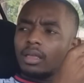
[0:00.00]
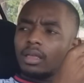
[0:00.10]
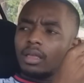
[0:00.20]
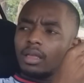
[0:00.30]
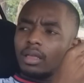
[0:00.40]

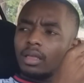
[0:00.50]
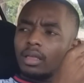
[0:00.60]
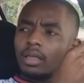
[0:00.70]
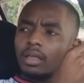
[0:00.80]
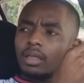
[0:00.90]

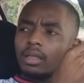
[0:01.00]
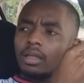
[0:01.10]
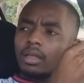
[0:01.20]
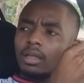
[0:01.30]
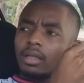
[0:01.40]

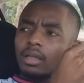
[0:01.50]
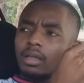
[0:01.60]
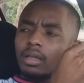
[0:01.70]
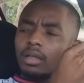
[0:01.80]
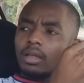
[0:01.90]

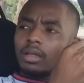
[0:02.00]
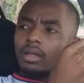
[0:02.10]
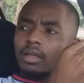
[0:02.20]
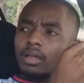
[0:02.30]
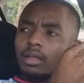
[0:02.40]
(not speaking)